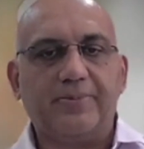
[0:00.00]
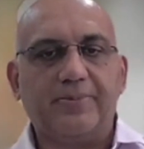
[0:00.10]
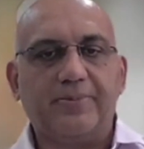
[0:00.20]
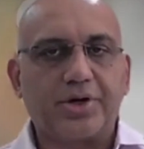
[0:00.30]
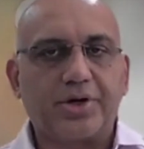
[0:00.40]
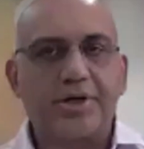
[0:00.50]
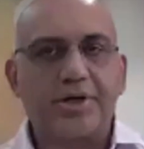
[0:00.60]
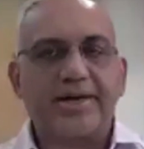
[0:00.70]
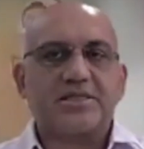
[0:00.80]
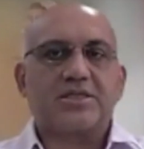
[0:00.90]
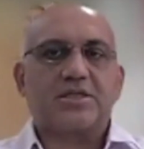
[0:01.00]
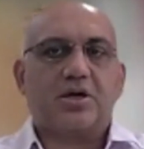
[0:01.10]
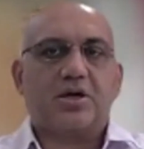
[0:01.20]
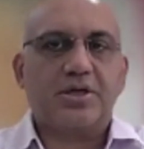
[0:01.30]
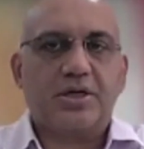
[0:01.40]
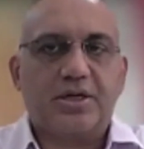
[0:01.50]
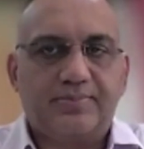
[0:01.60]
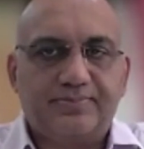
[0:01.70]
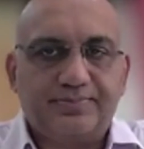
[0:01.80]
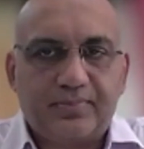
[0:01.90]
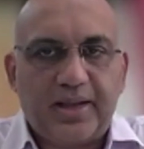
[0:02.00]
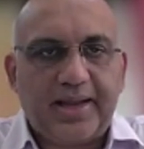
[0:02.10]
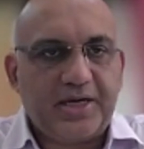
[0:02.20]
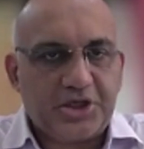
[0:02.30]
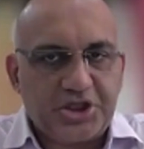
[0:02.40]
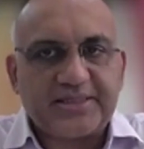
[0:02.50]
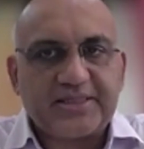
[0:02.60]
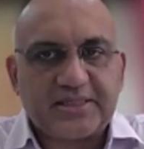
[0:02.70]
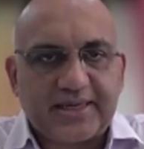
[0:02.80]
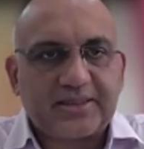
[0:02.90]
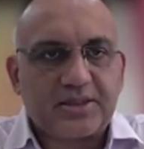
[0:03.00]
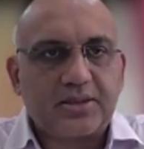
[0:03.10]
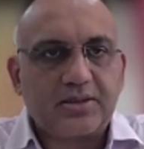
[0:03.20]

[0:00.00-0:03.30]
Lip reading: work as on the energy as a sector.